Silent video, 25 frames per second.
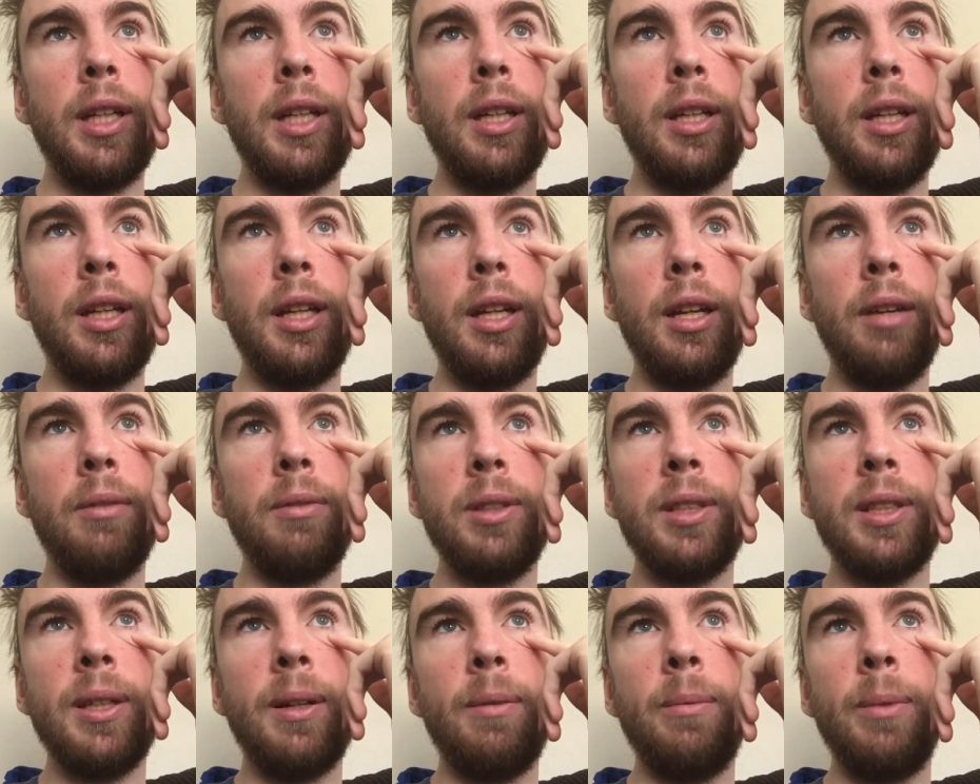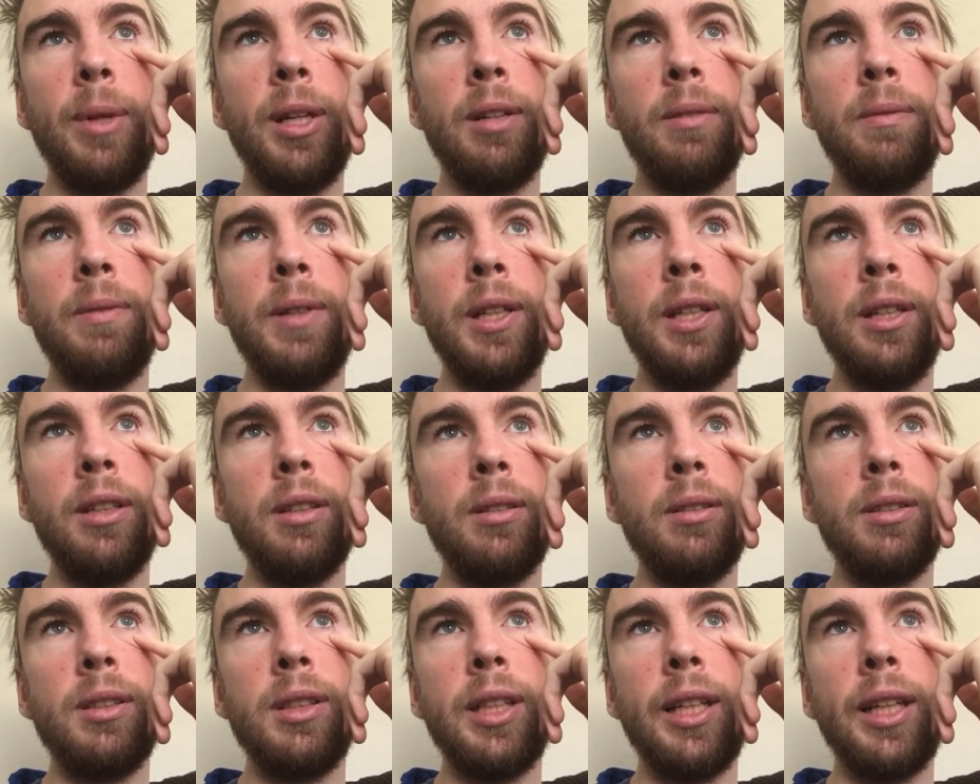And every time I make a
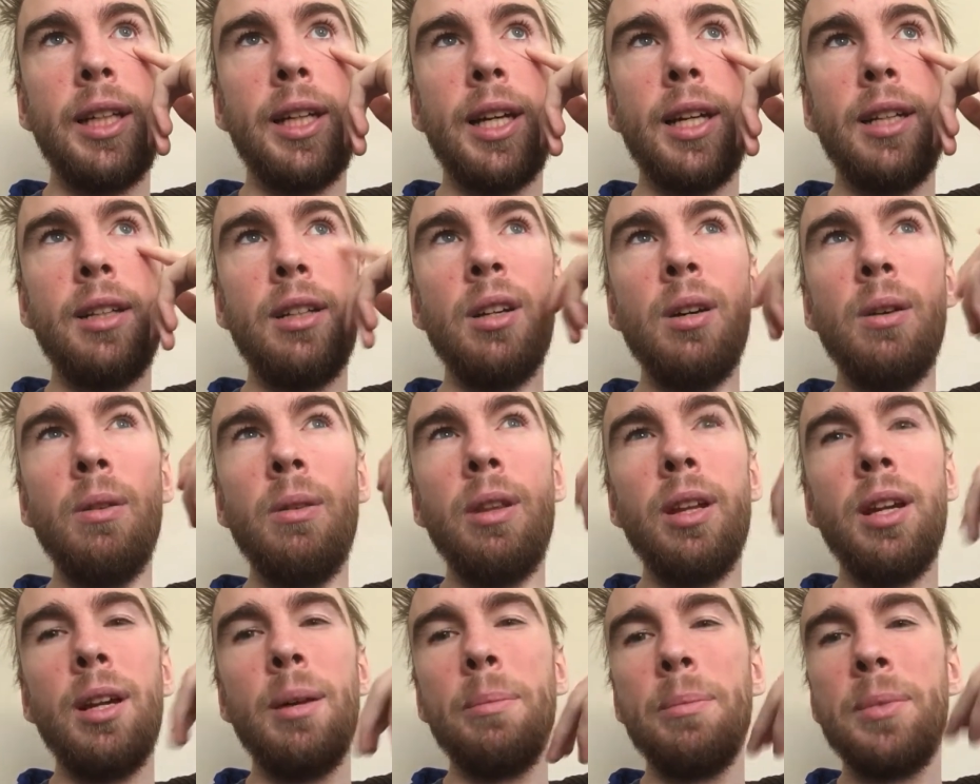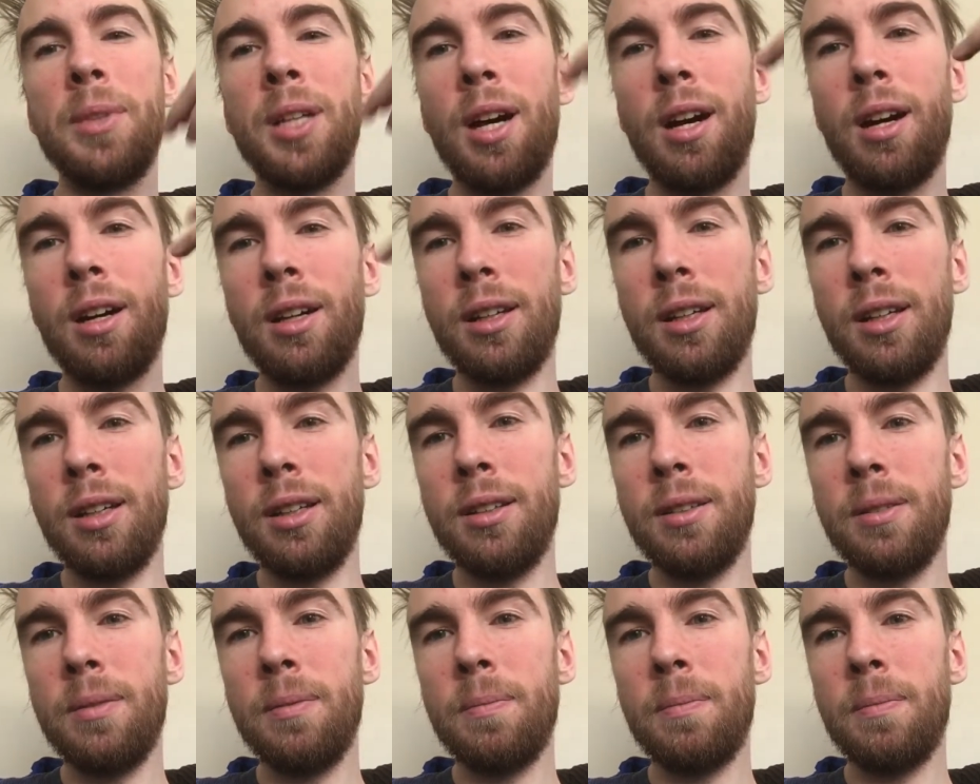video, it's like I know that I'm
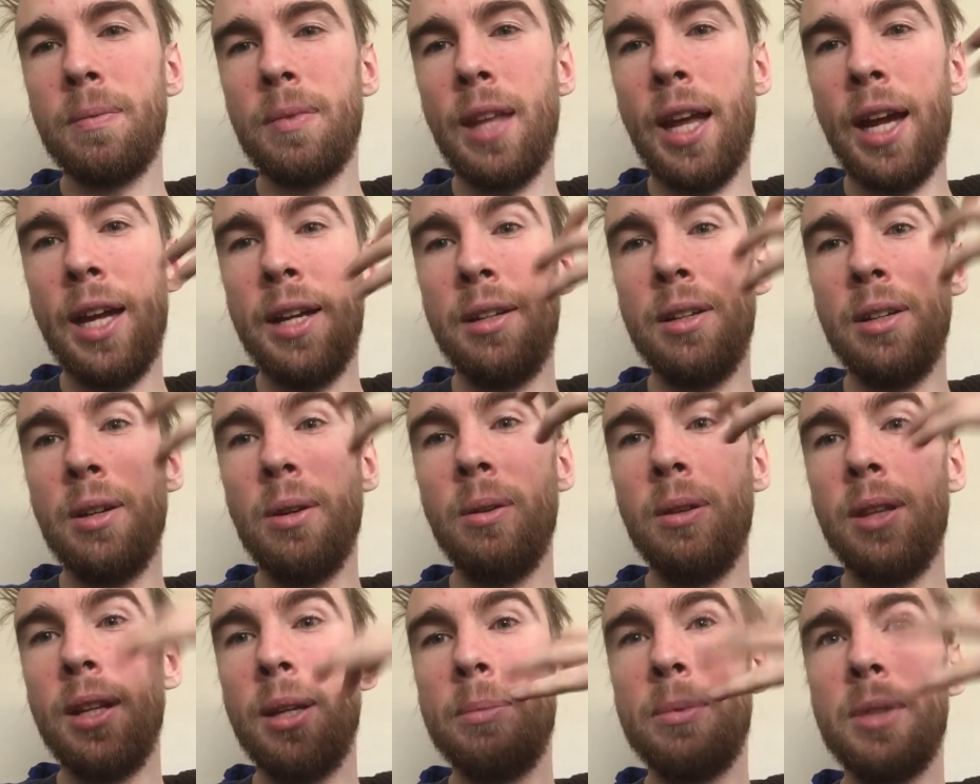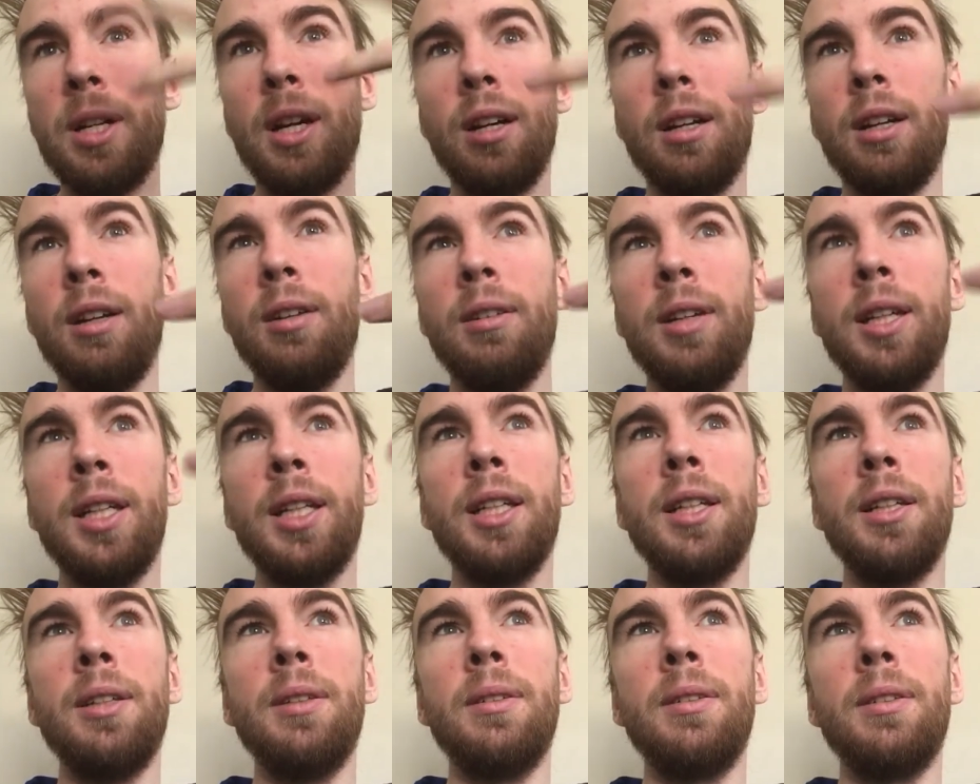talking. I know that I'm talking right
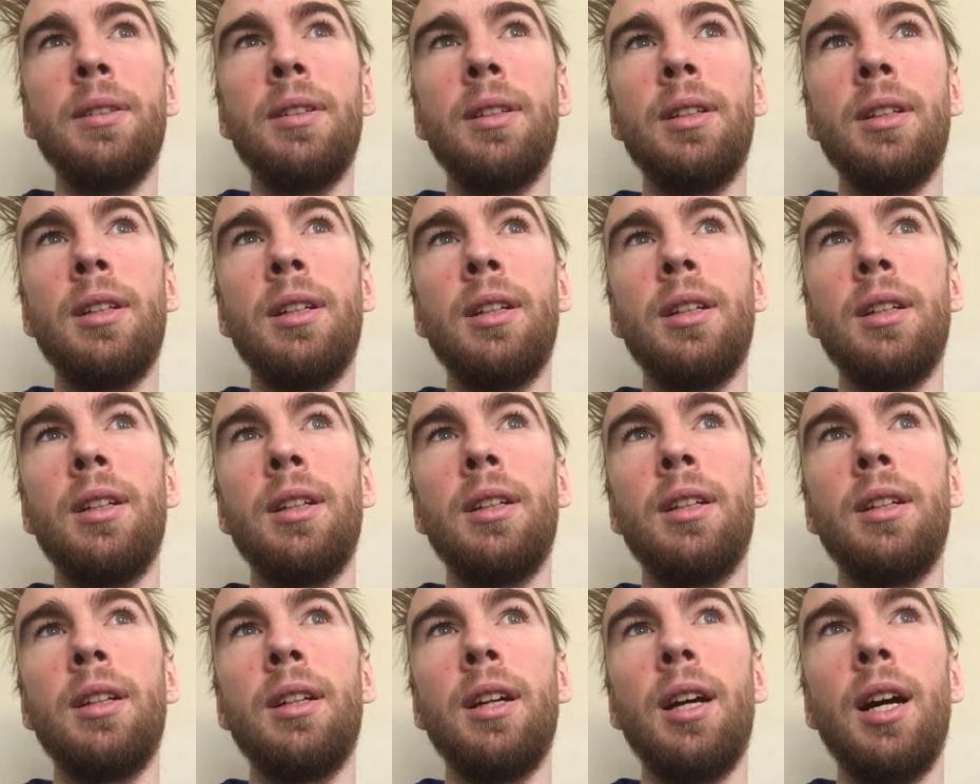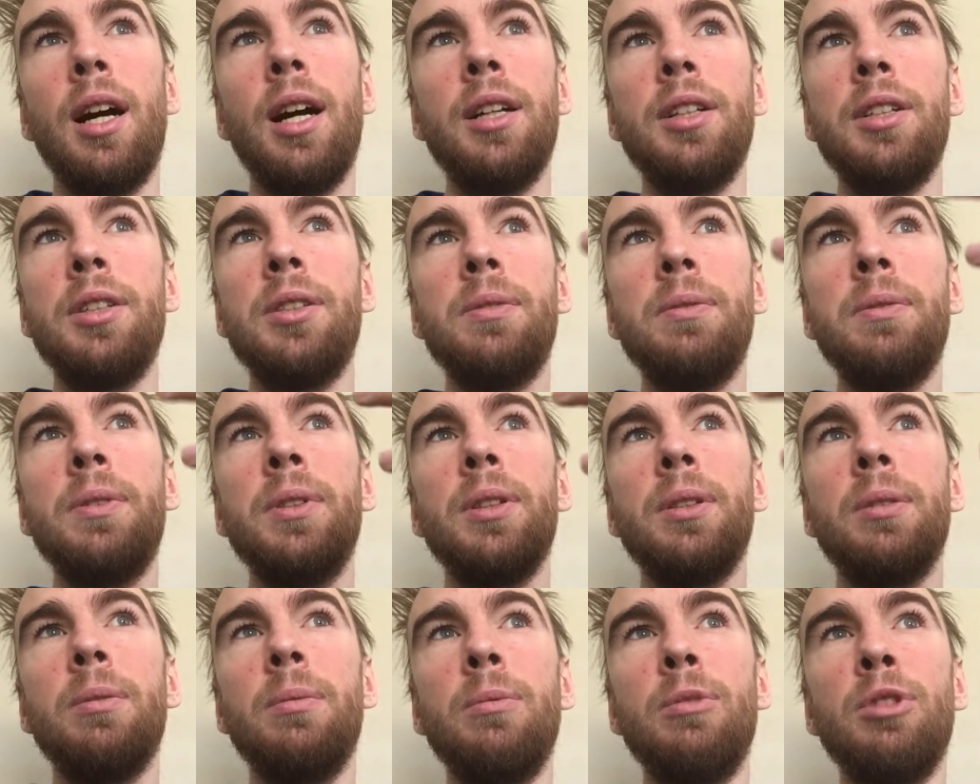now. I just
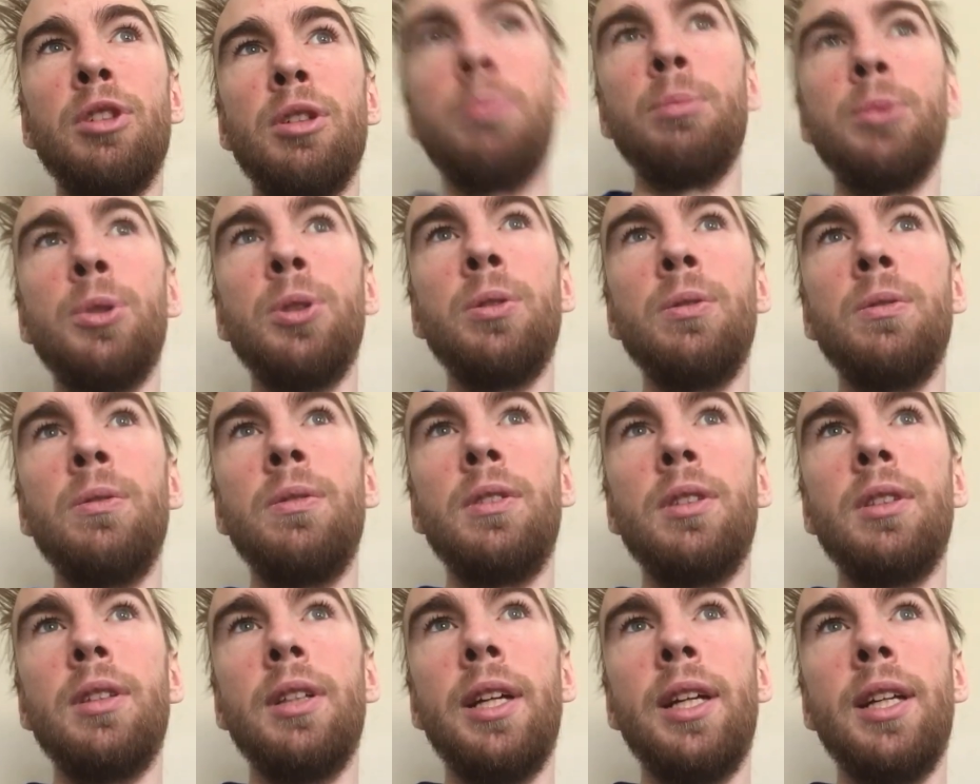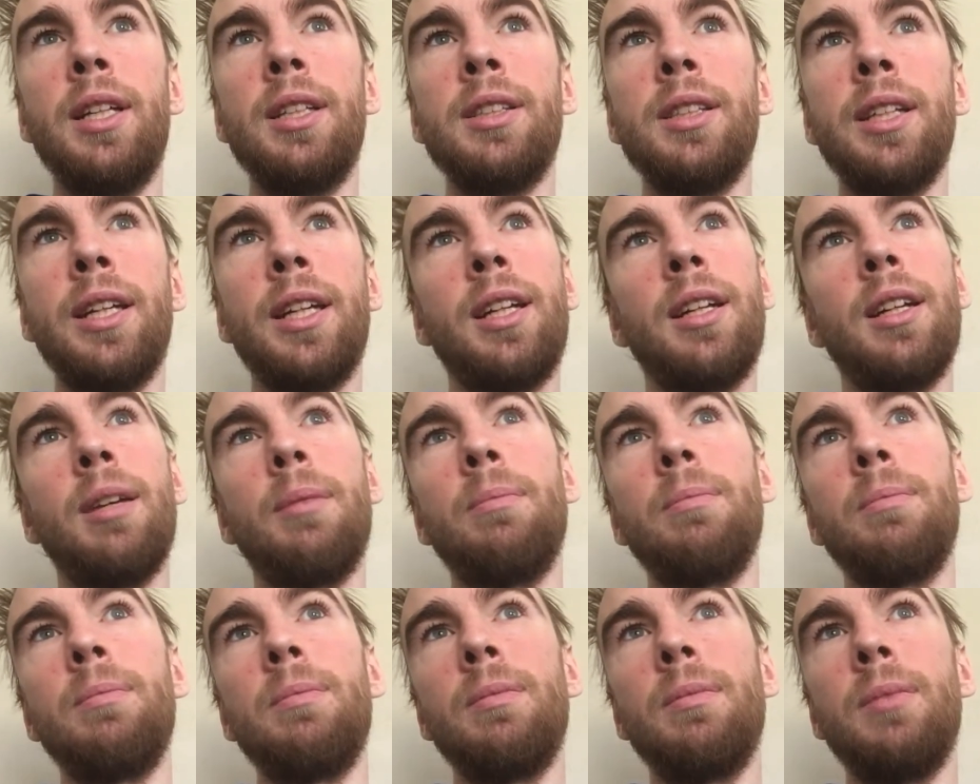feel removed, and it's like
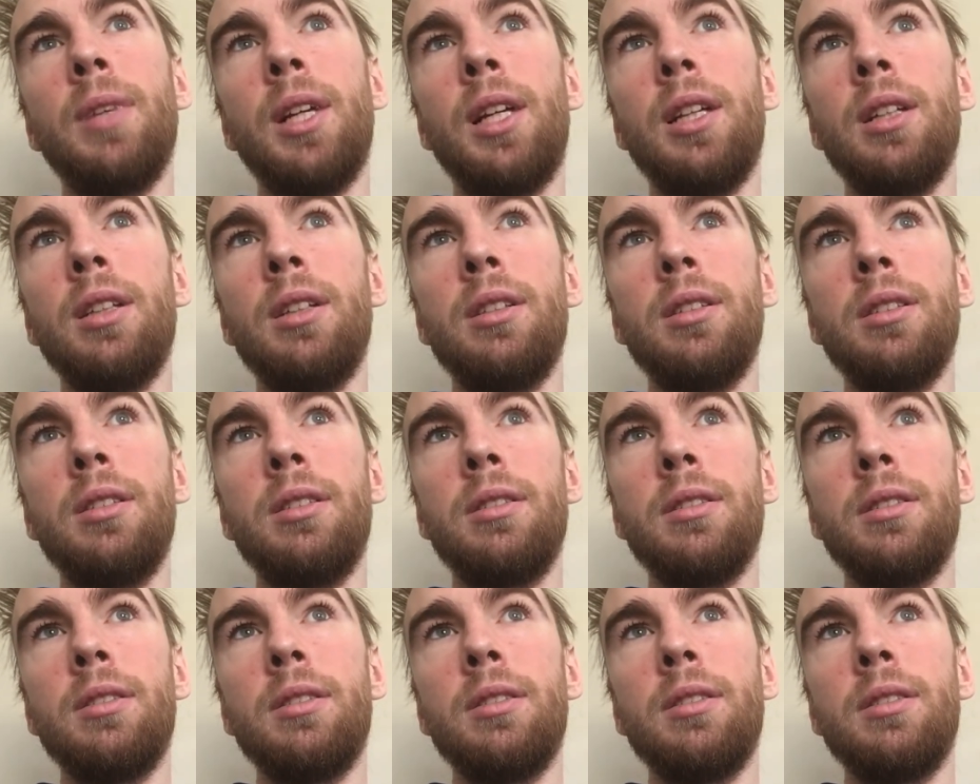I'm like a